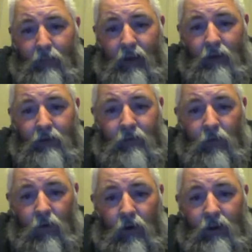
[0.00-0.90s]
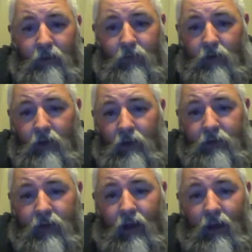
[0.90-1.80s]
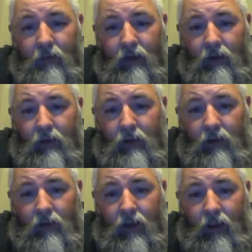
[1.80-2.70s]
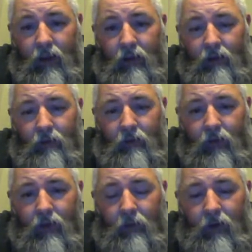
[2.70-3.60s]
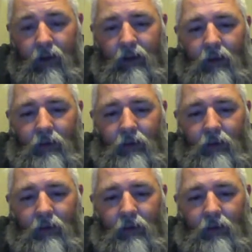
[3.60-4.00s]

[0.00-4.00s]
the bells for warning for a long time, and and when it